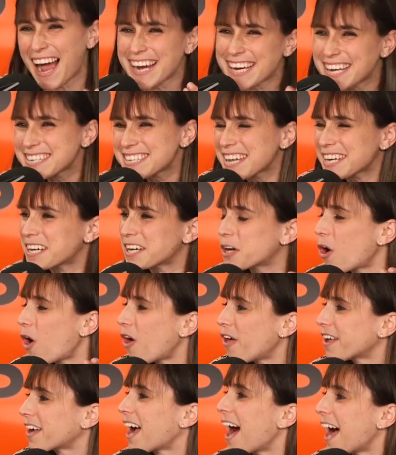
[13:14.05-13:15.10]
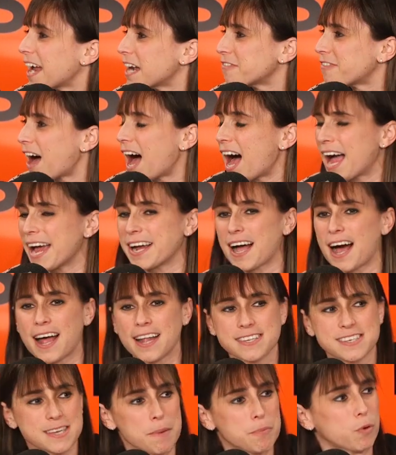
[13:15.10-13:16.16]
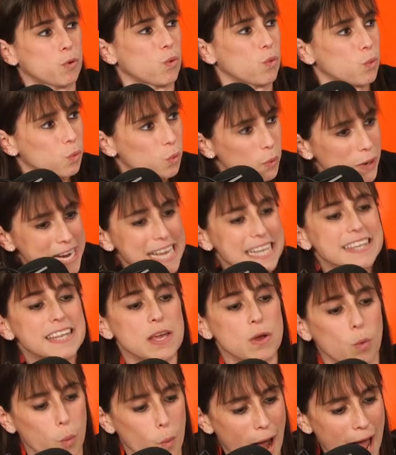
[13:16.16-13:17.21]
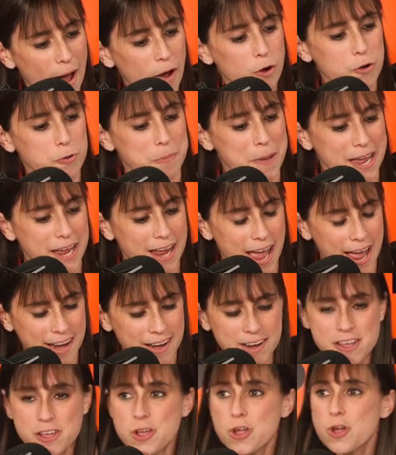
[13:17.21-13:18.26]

I guess I could call it kind of a high concept, really wowed me. And